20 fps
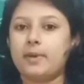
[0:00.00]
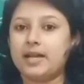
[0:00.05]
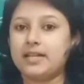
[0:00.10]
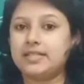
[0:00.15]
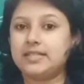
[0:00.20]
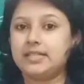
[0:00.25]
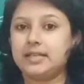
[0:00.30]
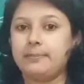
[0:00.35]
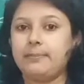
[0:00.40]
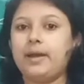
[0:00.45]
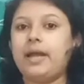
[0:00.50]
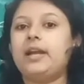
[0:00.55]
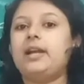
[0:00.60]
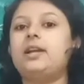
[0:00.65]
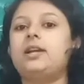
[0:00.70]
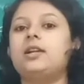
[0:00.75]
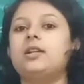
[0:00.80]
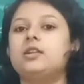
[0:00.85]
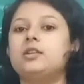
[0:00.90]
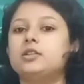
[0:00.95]
By
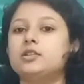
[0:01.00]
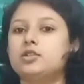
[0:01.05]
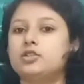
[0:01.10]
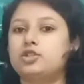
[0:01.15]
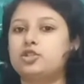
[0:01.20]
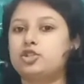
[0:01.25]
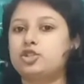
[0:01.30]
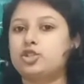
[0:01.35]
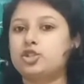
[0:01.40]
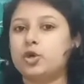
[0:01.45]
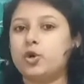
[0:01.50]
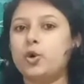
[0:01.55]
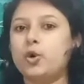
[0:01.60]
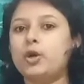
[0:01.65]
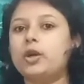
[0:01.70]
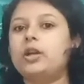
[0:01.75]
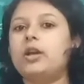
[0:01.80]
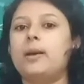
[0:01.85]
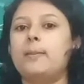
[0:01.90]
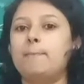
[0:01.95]
cement,
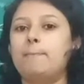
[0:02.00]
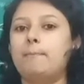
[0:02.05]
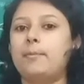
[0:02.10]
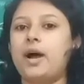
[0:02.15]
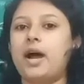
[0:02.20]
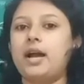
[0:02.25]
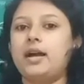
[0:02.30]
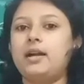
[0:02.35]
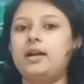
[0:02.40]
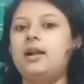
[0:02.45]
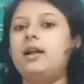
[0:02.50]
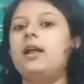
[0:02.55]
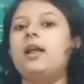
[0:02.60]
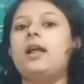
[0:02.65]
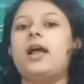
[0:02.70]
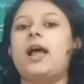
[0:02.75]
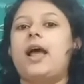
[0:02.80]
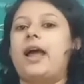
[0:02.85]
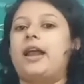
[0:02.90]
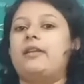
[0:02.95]
stone, mud,
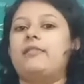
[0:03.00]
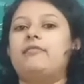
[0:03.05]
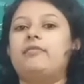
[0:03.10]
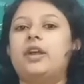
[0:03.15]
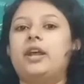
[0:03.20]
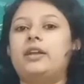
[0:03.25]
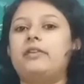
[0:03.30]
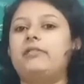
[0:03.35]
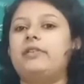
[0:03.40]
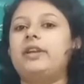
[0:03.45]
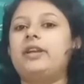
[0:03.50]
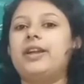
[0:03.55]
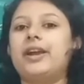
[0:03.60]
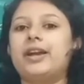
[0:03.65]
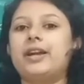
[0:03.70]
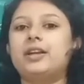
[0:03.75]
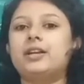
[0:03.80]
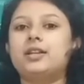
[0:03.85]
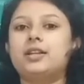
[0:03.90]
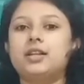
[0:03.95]
and where we
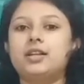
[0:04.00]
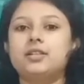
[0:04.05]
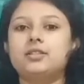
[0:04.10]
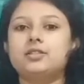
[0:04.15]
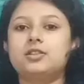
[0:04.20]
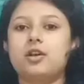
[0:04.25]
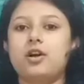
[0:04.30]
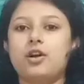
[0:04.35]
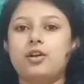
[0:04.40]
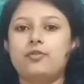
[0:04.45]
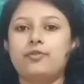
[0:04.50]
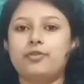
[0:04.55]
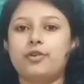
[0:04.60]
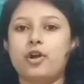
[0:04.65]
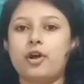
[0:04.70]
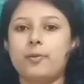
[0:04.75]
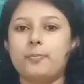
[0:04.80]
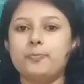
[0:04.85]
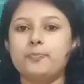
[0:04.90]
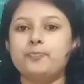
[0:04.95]
get this all
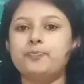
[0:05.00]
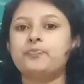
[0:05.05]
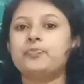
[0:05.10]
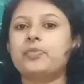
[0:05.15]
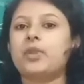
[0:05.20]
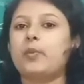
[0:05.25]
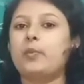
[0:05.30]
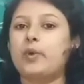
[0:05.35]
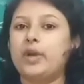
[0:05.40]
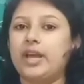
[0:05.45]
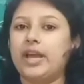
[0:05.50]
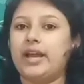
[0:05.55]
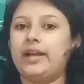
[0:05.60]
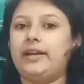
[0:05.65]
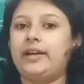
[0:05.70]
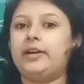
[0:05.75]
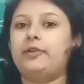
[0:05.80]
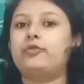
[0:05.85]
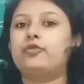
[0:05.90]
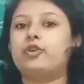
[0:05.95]
from? We get
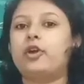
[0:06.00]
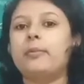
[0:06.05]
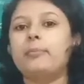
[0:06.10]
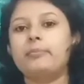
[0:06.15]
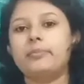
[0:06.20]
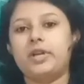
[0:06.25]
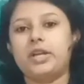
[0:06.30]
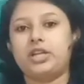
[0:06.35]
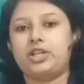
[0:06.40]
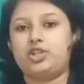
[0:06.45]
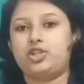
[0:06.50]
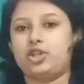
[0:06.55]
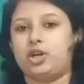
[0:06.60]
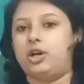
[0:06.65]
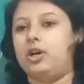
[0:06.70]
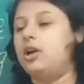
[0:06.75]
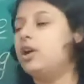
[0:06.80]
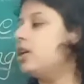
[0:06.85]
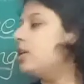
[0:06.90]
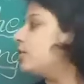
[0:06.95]
it from
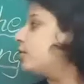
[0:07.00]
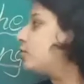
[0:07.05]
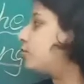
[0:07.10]
nature.